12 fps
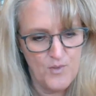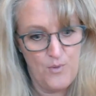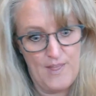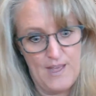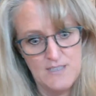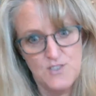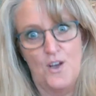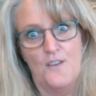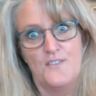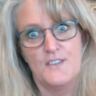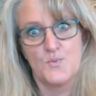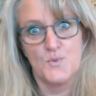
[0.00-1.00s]
"Well, that's
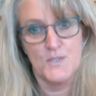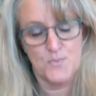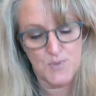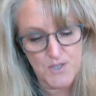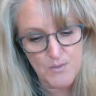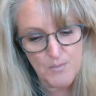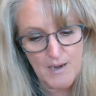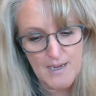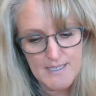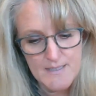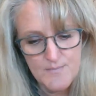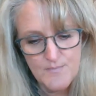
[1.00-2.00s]
obvious," whispered
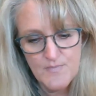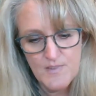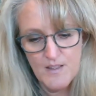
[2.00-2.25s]
Hermione.